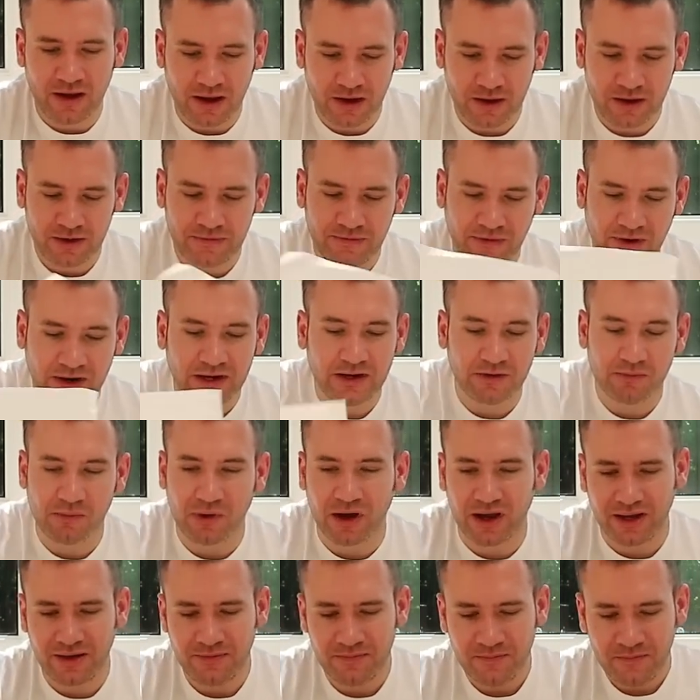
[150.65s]
a good friend of
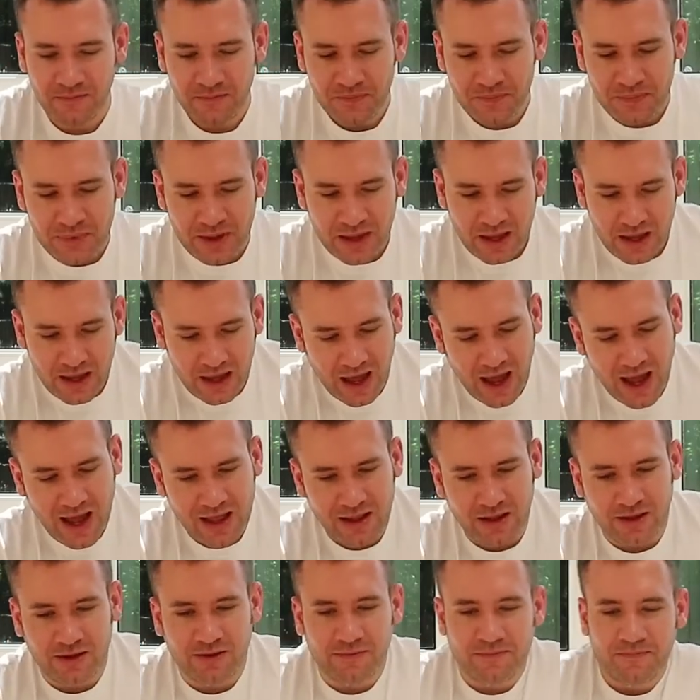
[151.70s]
mine,
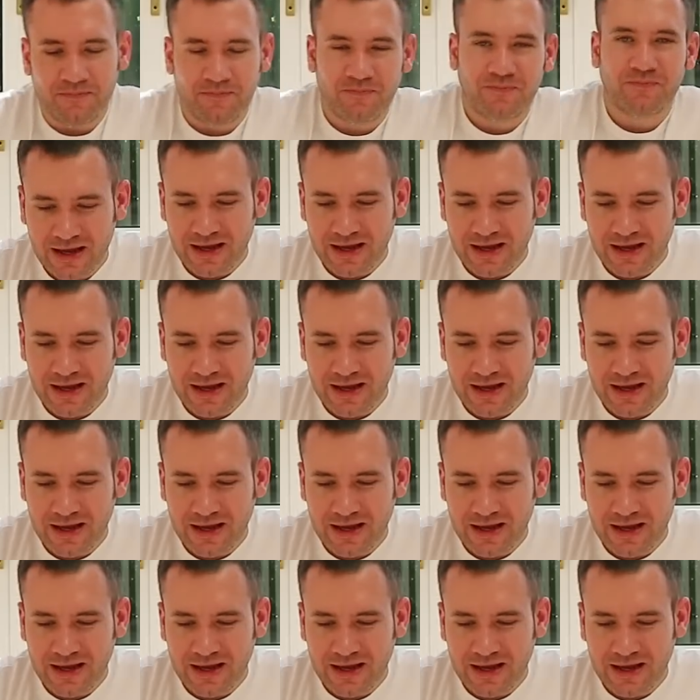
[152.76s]
Alan.